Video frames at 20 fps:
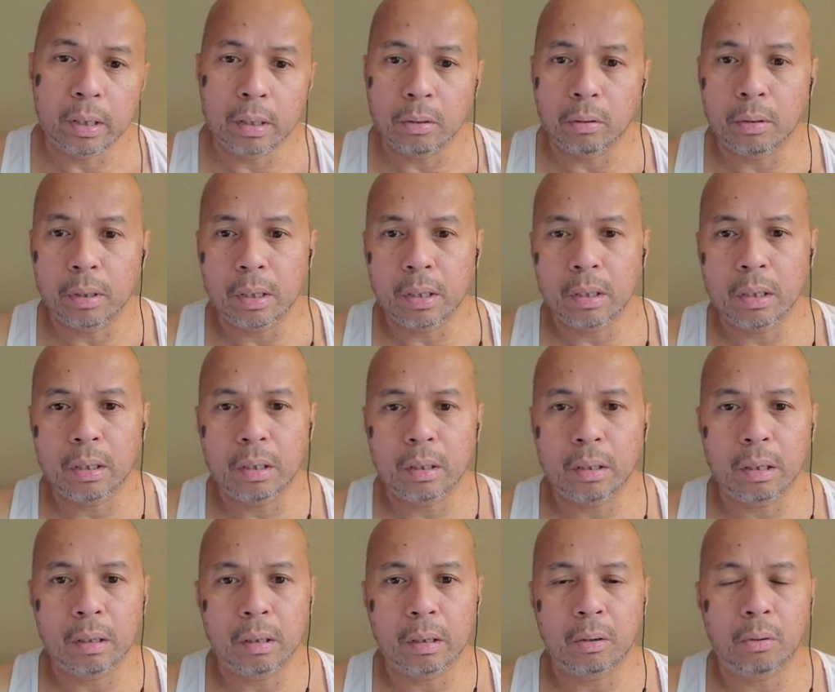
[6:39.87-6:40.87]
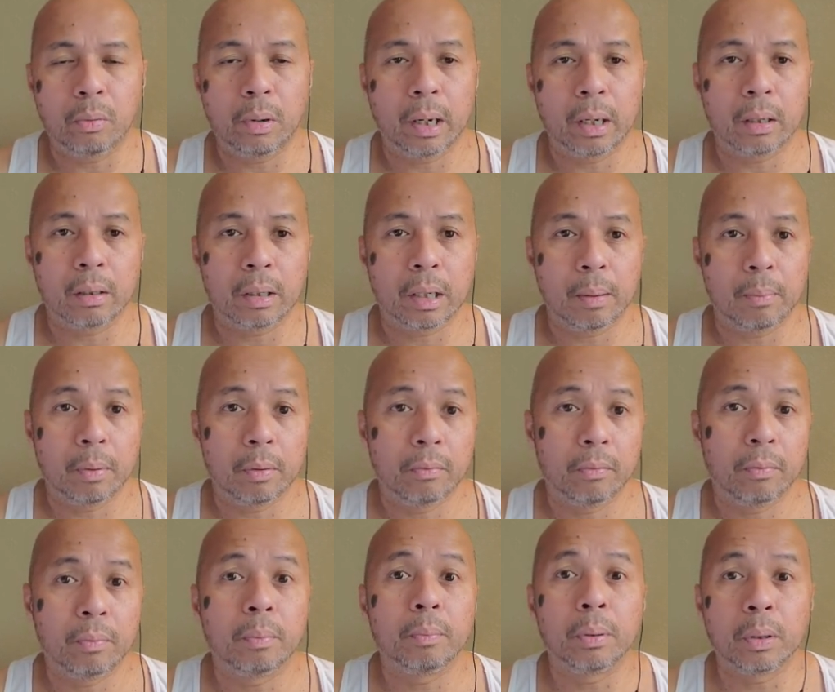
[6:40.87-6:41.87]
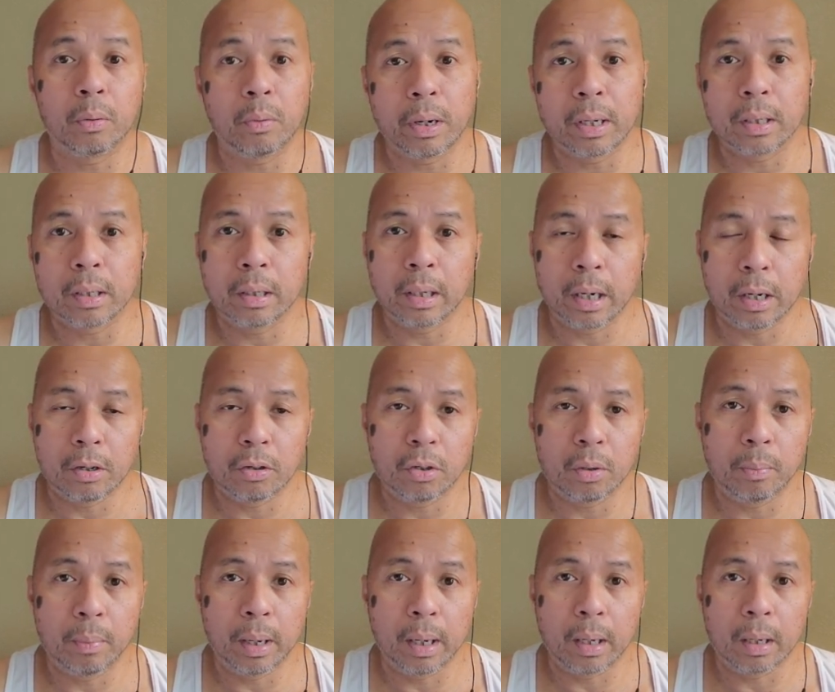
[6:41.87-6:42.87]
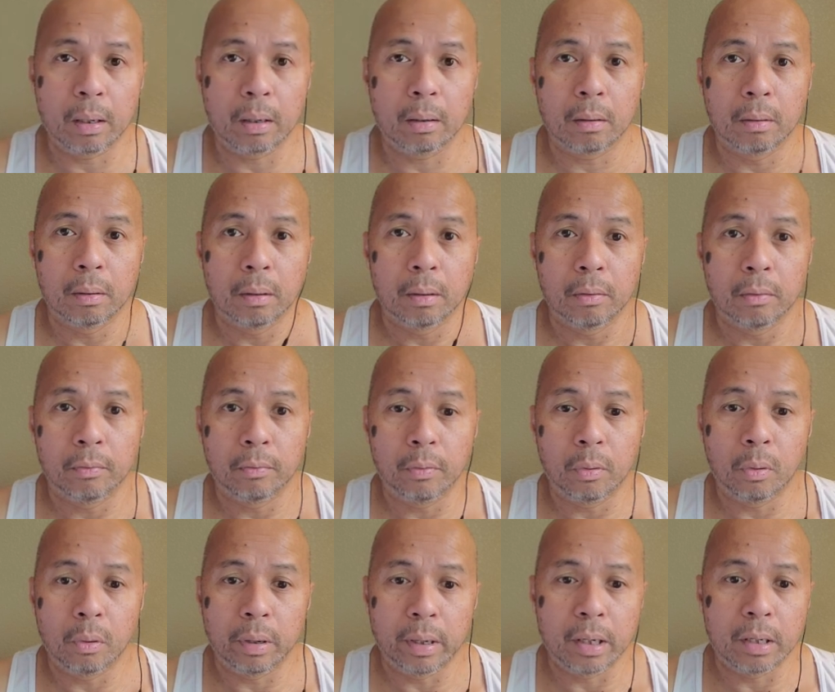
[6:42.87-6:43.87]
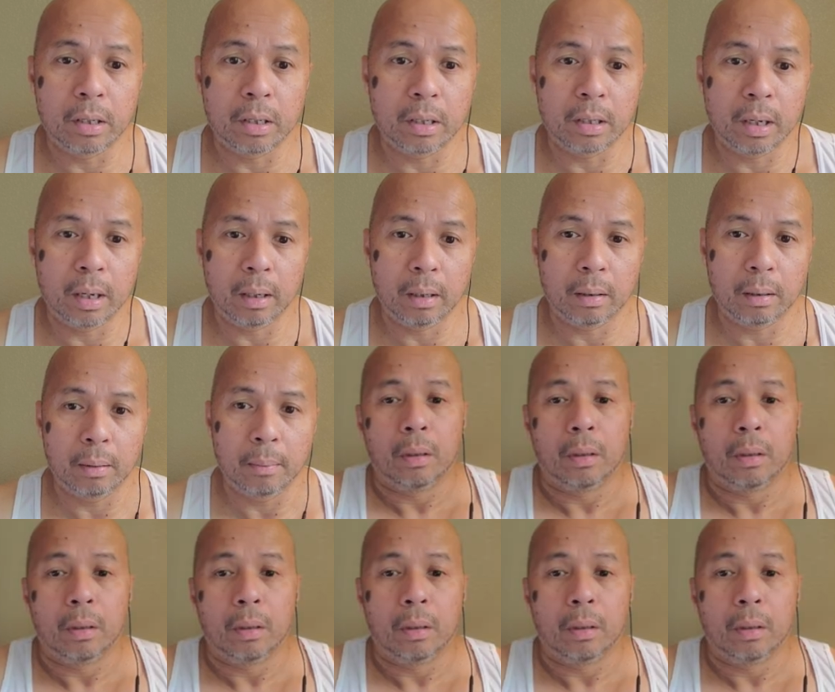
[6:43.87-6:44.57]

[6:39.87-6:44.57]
So this is a correct type of progression that you should make for each set.